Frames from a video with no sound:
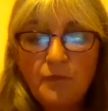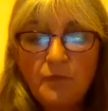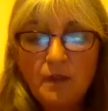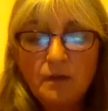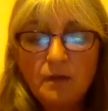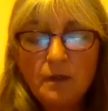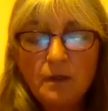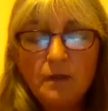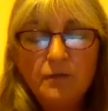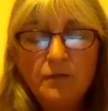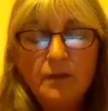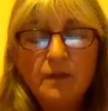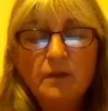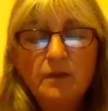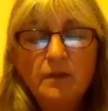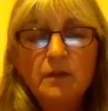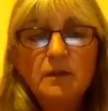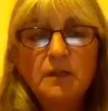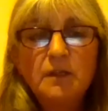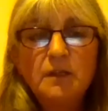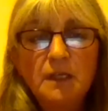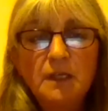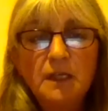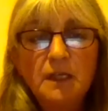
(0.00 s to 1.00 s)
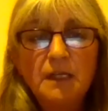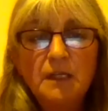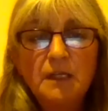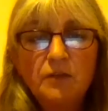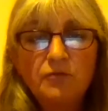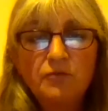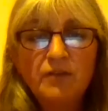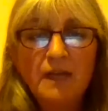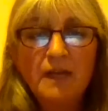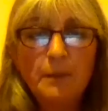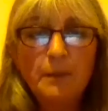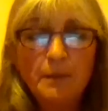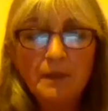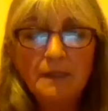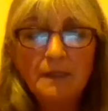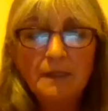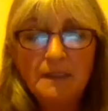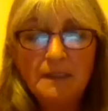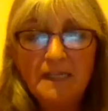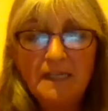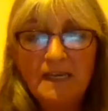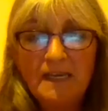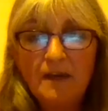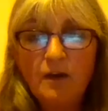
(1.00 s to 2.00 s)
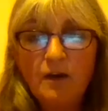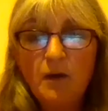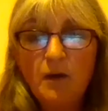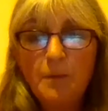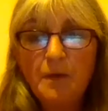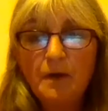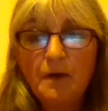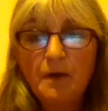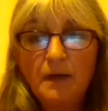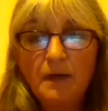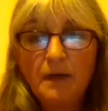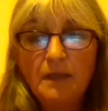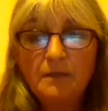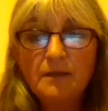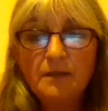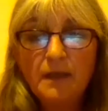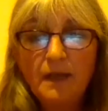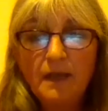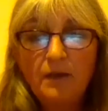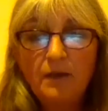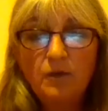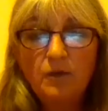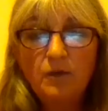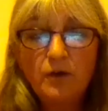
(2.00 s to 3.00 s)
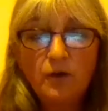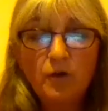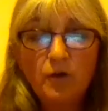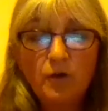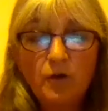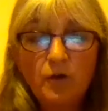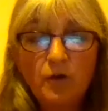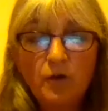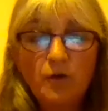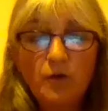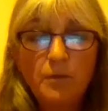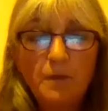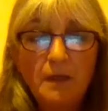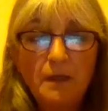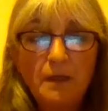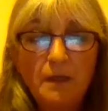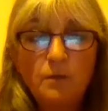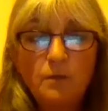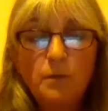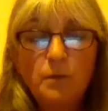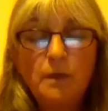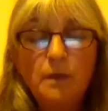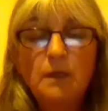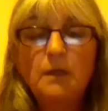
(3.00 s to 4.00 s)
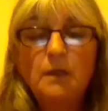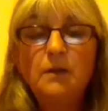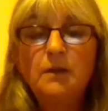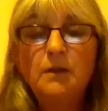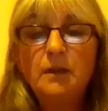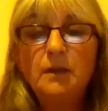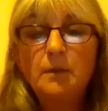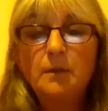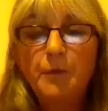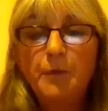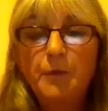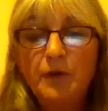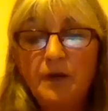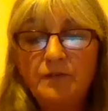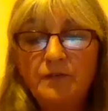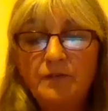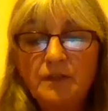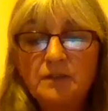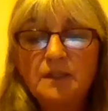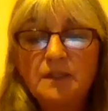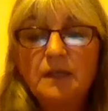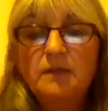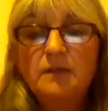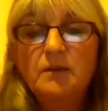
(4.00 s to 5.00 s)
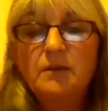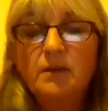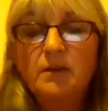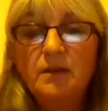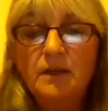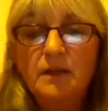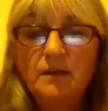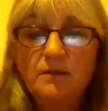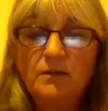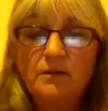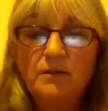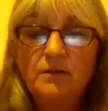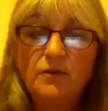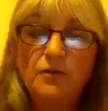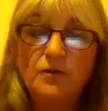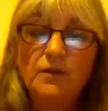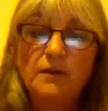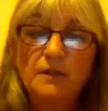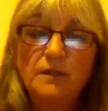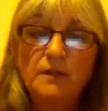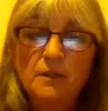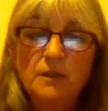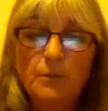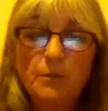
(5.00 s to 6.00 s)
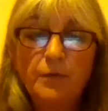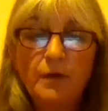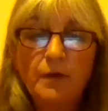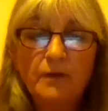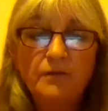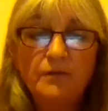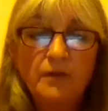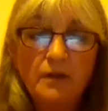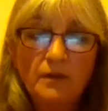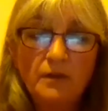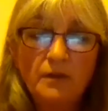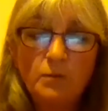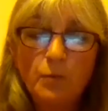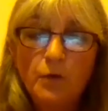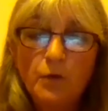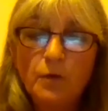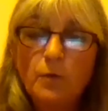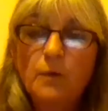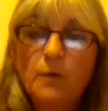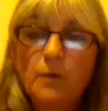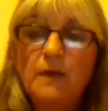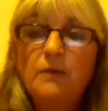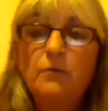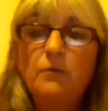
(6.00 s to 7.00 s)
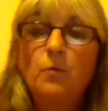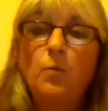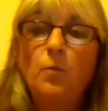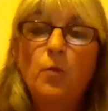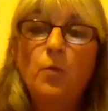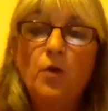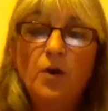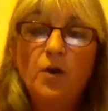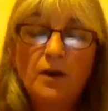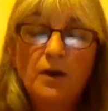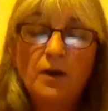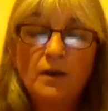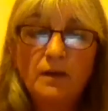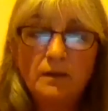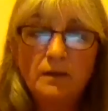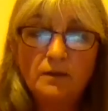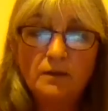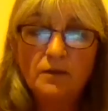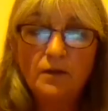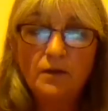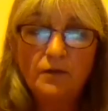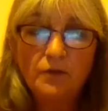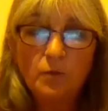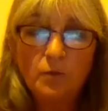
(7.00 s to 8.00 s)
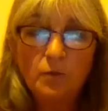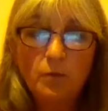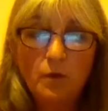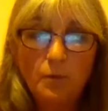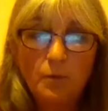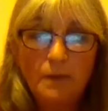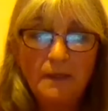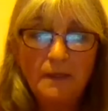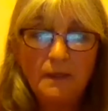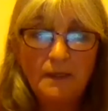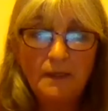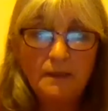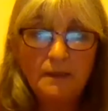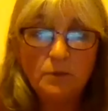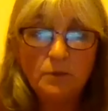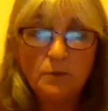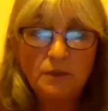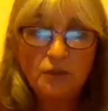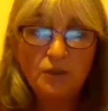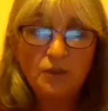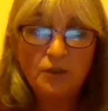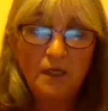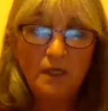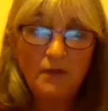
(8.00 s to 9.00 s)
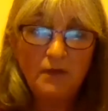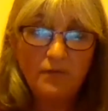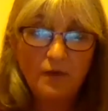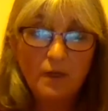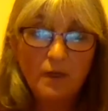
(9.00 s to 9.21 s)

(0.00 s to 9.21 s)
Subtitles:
given the need to rapidly decarbonize our economies, we know that the private sector isn't doing this, the privatized model isn't working in terms of what we need to achieve